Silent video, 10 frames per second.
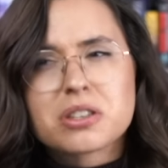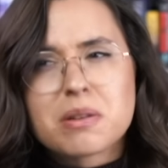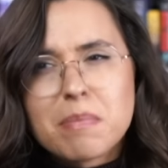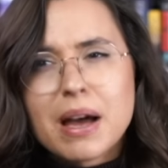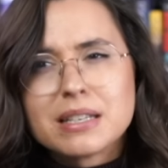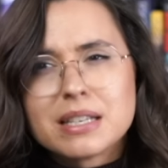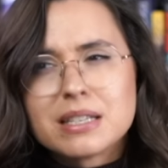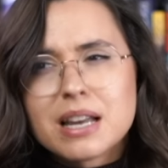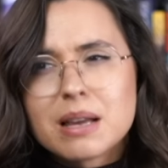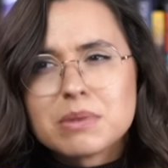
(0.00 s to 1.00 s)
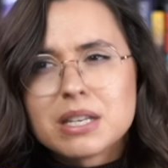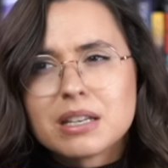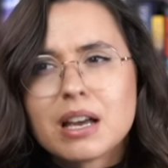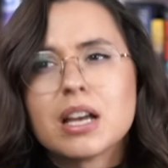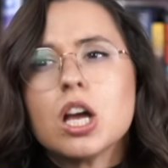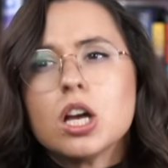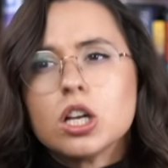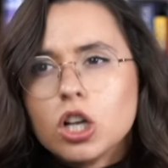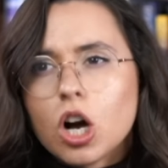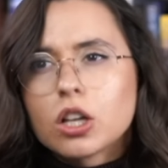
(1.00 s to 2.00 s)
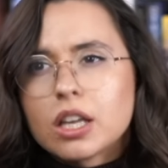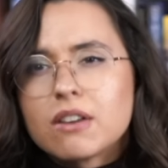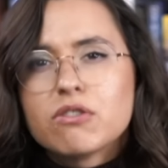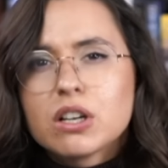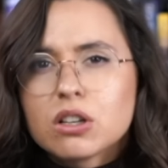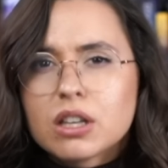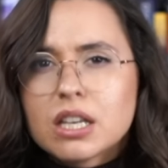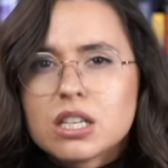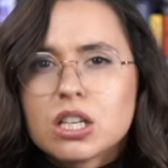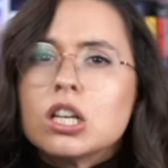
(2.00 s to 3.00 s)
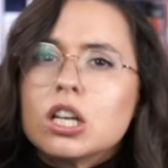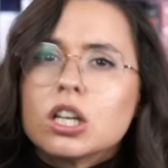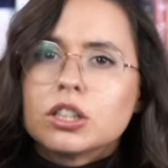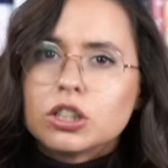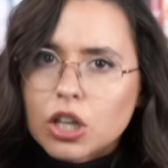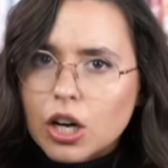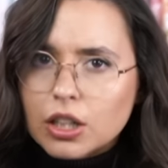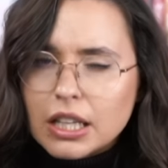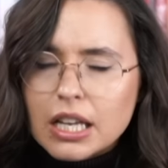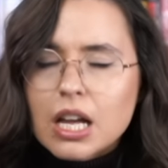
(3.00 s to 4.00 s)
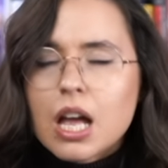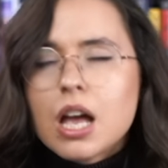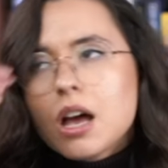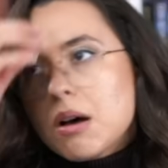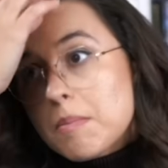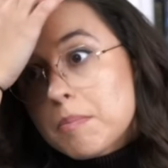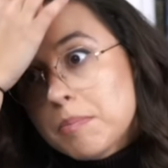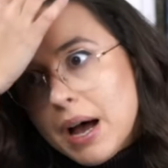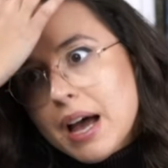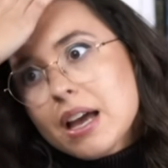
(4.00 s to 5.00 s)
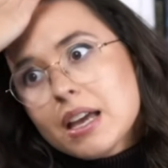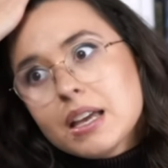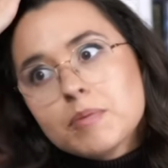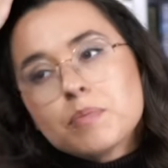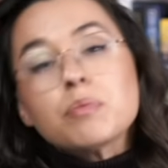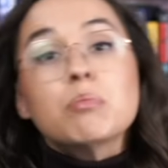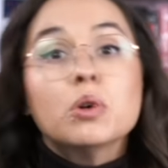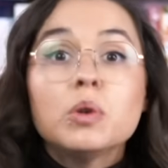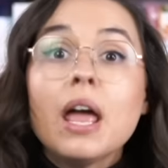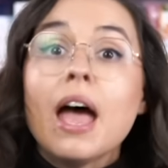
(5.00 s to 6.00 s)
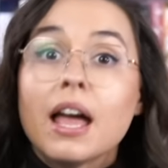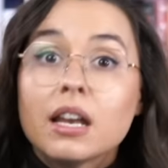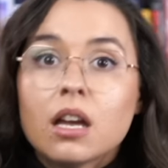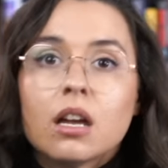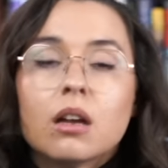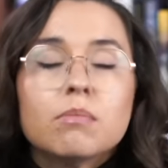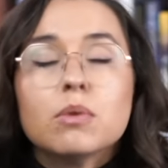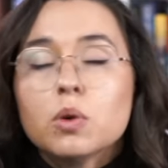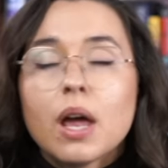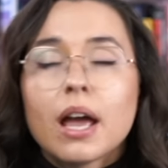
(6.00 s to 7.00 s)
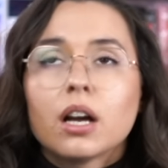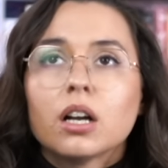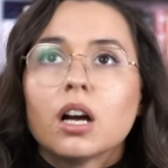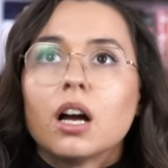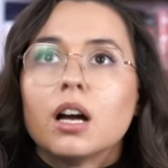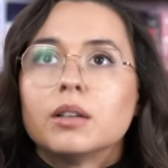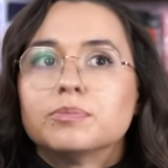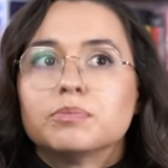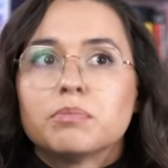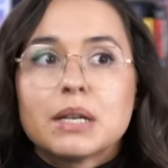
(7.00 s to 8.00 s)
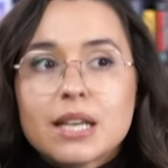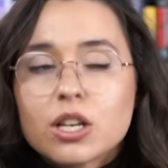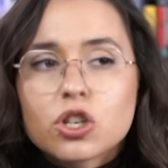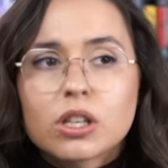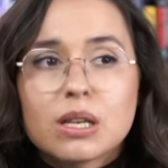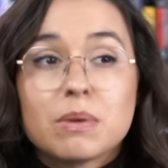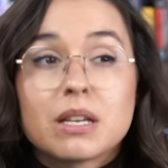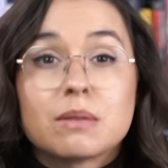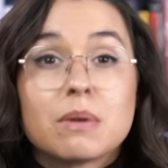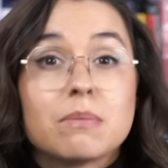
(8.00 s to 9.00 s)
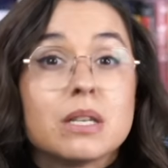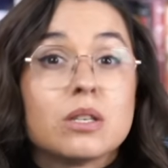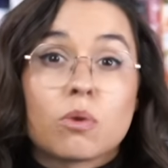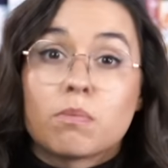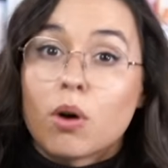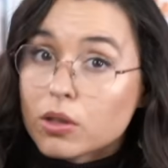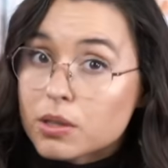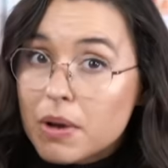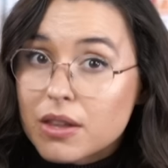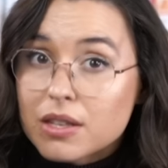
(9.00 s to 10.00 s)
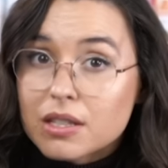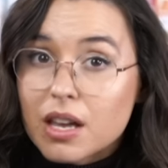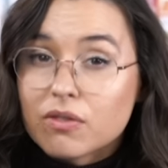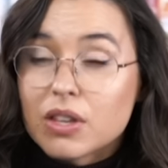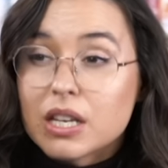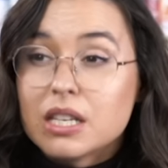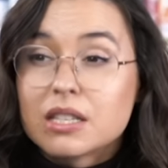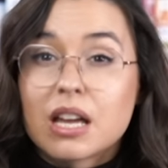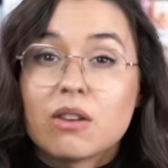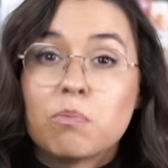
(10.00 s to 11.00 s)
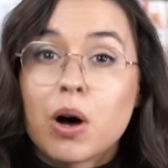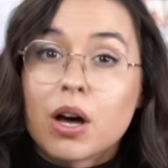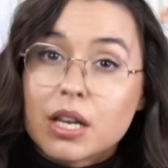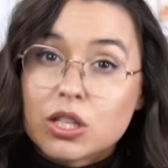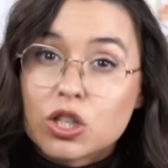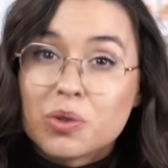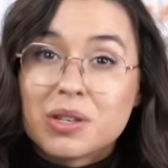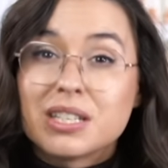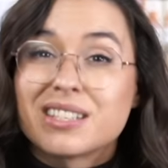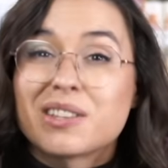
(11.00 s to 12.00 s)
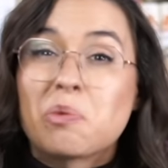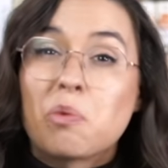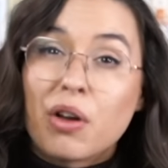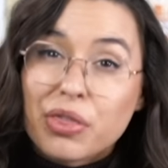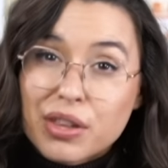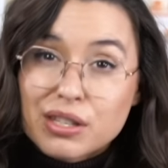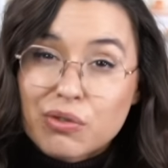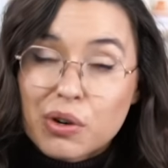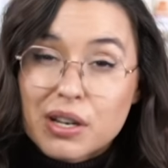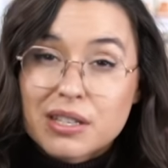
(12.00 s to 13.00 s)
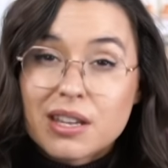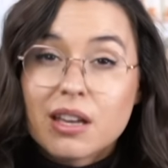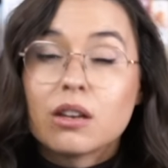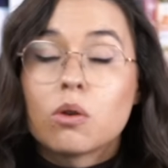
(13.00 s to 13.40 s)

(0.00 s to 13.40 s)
combined his names, didn't I? Garling, Figurlin Garling. By Moonhead, Moonhair, potentially, because maybe he's repulsed by this life that he's kind of bought into and he doesn't want this for his kid,